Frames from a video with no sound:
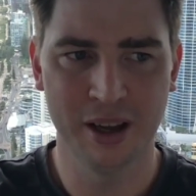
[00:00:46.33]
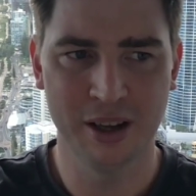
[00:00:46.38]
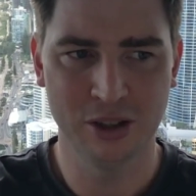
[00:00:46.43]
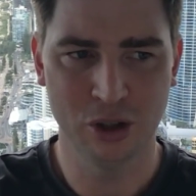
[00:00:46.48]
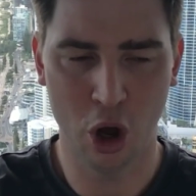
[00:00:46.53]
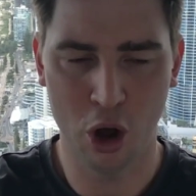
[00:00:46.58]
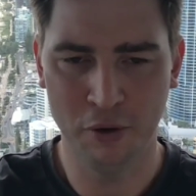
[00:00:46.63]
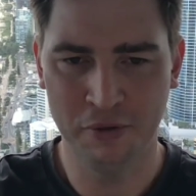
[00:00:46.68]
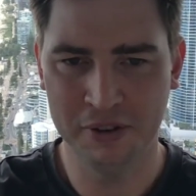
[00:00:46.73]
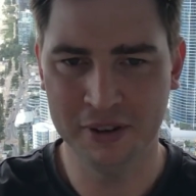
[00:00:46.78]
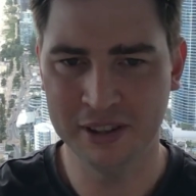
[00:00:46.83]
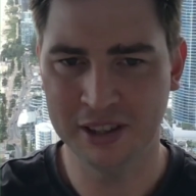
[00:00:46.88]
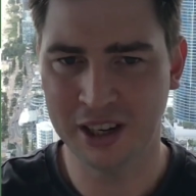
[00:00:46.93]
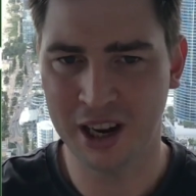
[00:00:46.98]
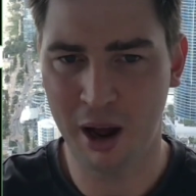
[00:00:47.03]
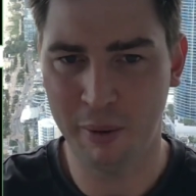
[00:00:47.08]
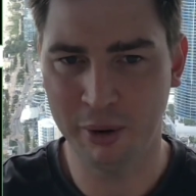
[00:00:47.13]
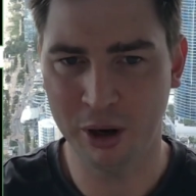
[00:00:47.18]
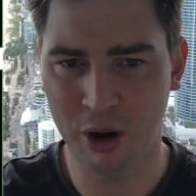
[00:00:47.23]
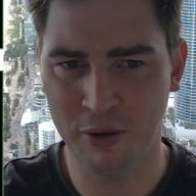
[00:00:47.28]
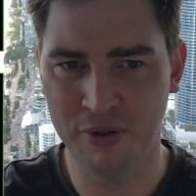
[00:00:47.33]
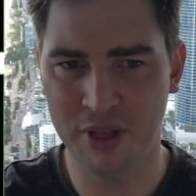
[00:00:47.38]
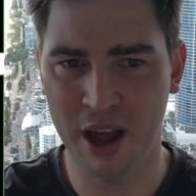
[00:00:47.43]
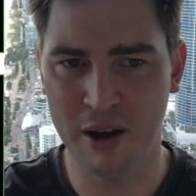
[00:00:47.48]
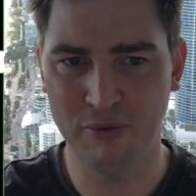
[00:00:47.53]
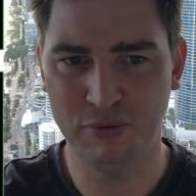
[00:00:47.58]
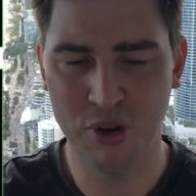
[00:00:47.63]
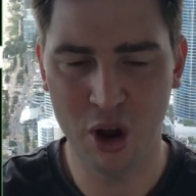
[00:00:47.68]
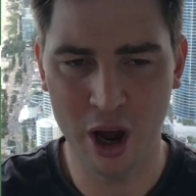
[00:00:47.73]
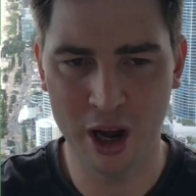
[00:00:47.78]
Dolphins coming off
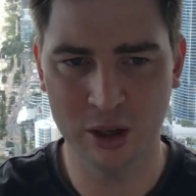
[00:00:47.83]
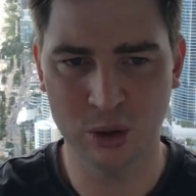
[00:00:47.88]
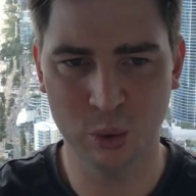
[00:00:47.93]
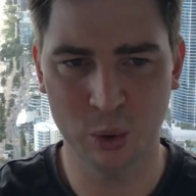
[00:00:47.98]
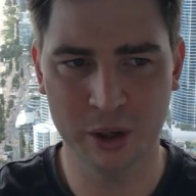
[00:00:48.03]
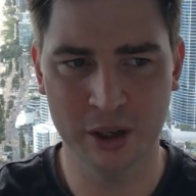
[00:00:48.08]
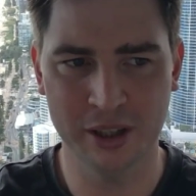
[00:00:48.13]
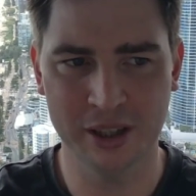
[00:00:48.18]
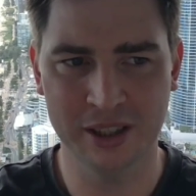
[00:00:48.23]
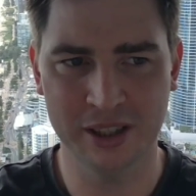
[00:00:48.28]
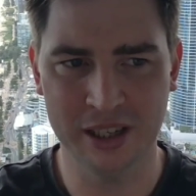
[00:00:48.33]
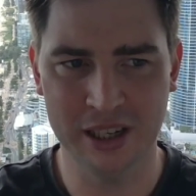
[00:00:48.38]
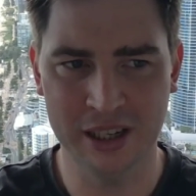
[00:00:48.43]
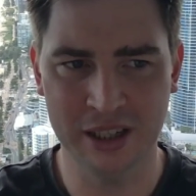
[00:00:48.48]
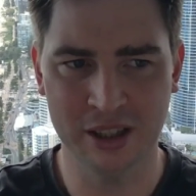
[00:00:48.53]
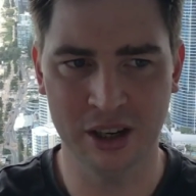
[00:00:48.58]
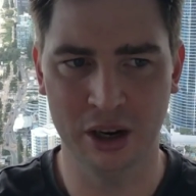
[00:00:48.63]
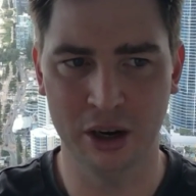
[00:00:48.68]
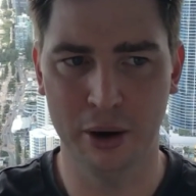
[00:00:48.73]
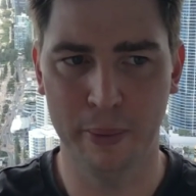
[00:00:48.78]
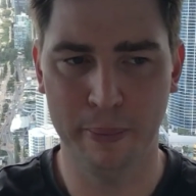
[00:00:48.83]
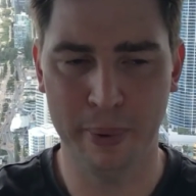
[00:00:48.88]
their first win of the season.